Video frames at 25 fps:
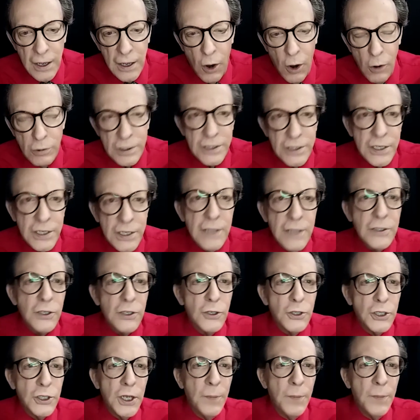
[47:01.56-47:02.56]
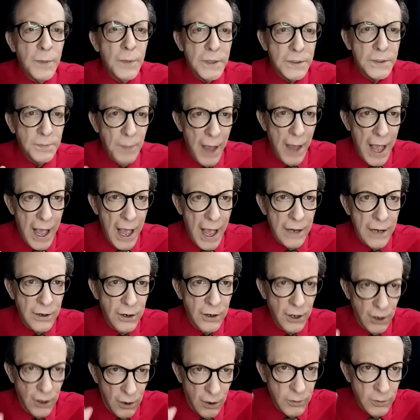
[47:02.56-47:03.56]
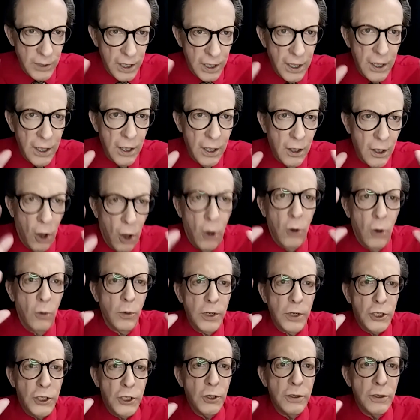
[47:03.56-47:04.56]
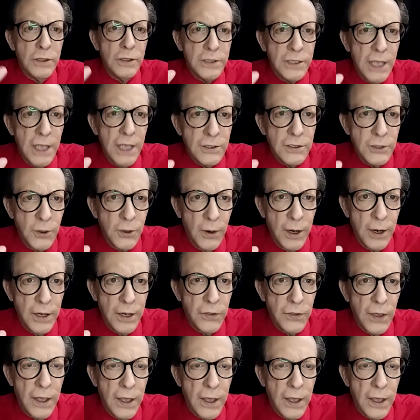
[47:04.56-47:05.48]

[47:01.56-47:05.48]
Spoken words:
"Oh, censorship is bad." Oh, we shouldn't censor anything.